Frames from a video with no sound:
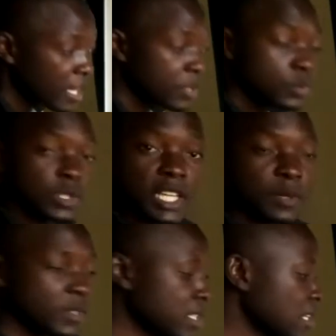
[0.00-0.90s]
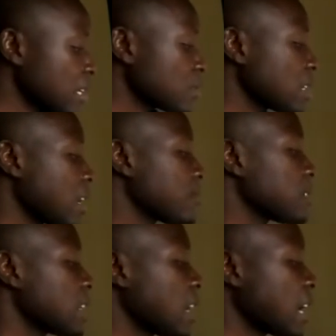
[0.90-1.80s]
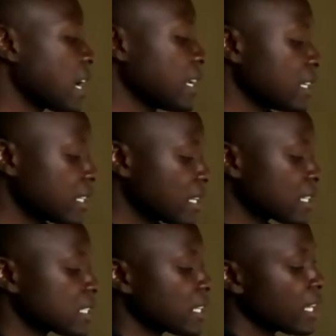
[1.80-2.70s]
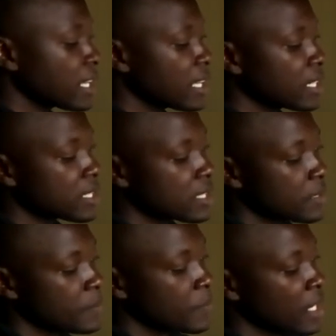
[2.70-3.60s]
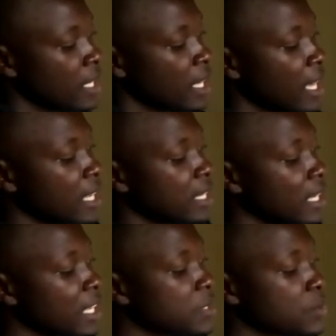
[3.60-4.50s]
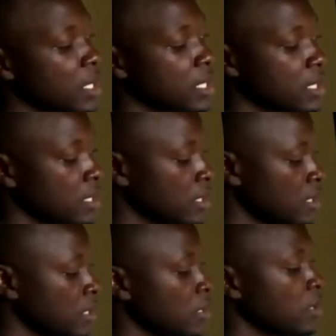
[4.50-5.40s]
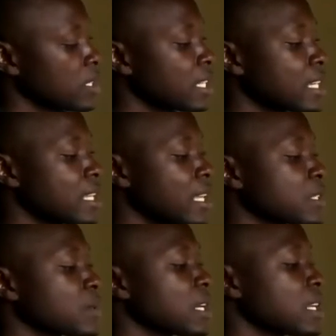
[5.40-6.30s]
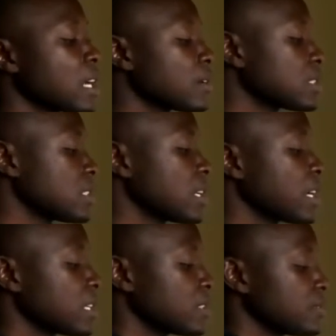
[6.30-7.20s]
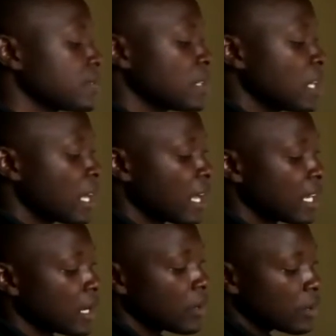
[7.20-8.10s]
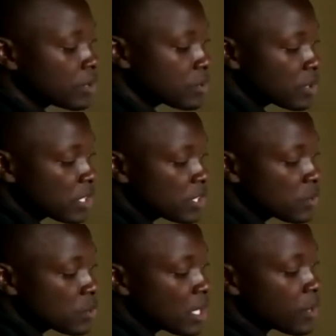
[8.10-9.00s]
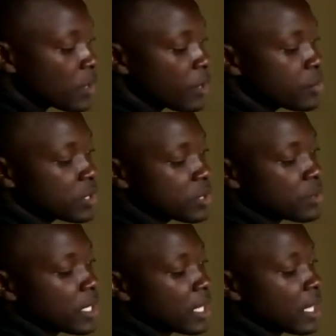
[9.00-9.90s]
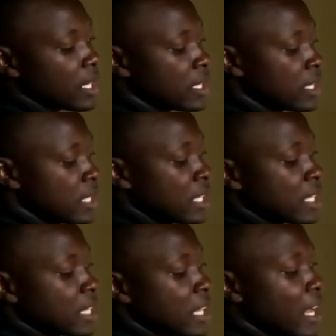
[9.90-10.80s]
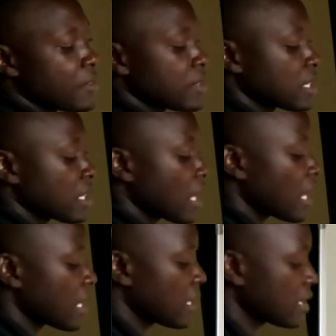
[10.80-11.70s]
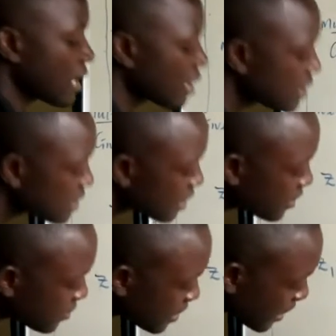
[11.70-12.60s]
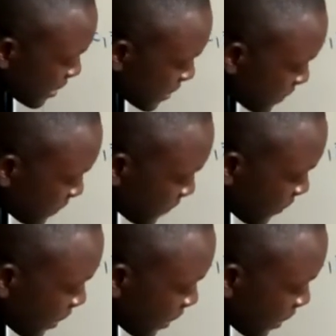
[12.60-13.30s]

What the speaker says: here two terms that are not having I, that's ax, and the last one, only that the last one now is negative, and now also these two that we have put together that are having I, and this gives us